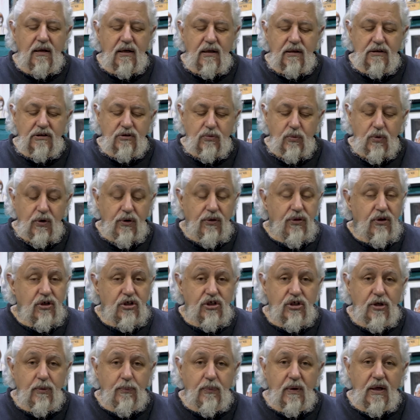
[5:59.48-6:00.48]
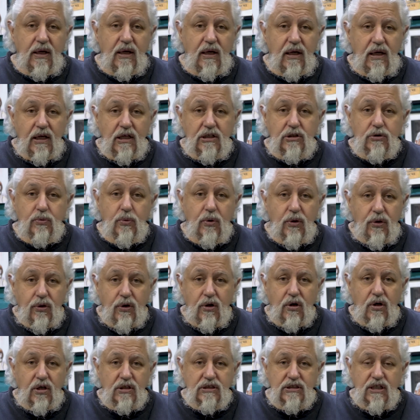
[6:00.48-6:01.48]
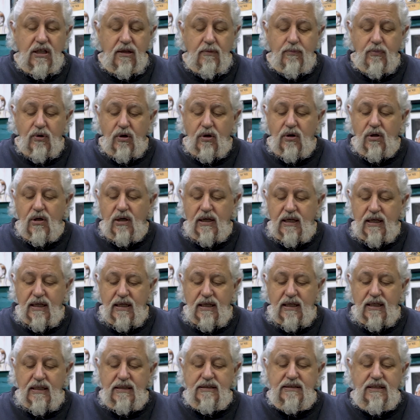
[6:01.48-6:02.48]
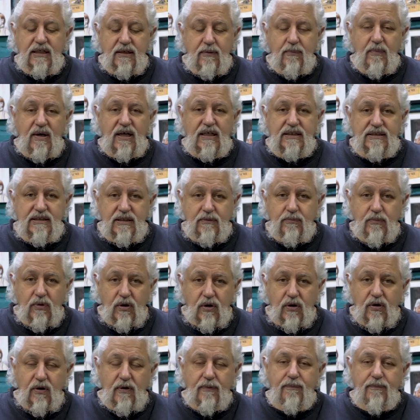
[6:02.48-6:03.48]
It's worth the shipping, it's worth the cost of the book. It is an amazing book.